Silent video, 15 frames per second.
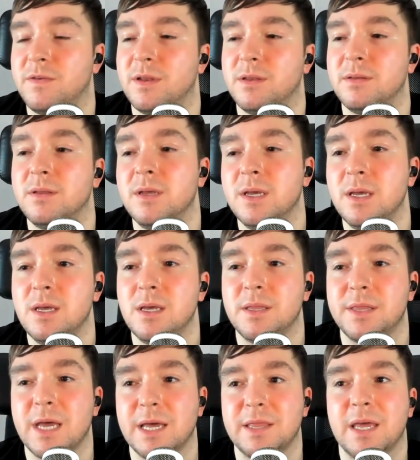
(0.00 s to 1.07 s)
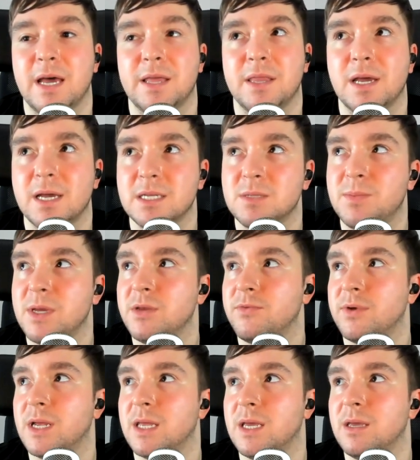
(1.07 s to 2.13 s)
And that that that has been
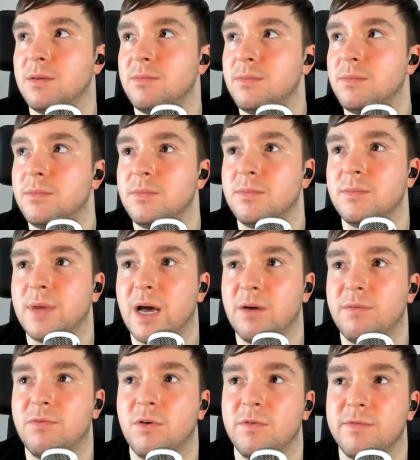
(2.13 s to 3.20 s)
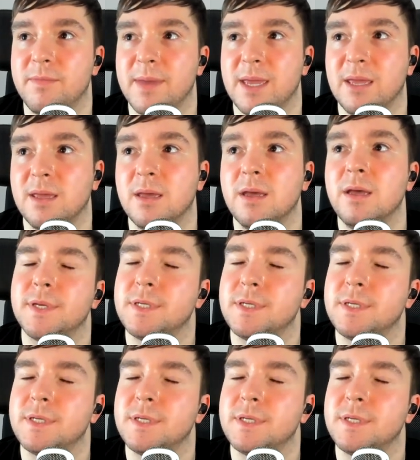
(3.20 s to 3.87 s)
really helpful for me.